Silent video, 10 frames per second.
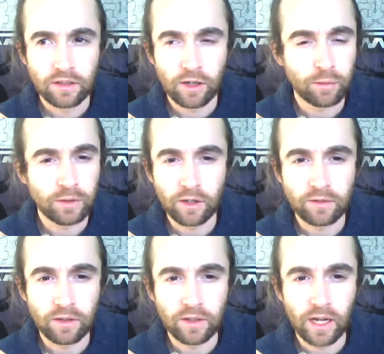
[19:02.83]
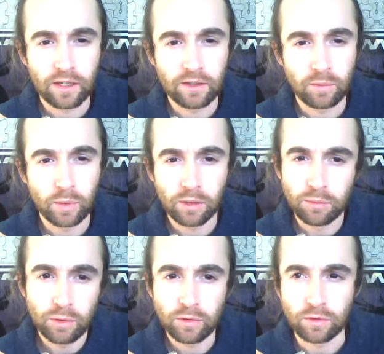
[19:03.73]
If we don't know that, we are
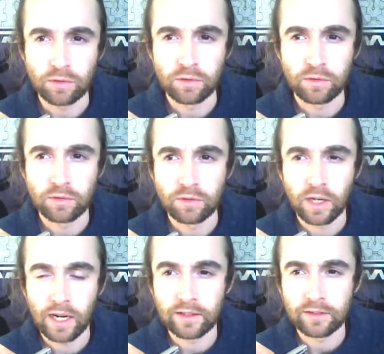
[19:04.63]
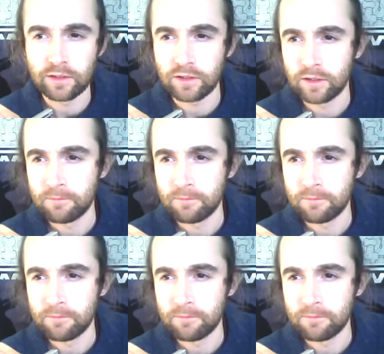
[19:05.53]
mortal. And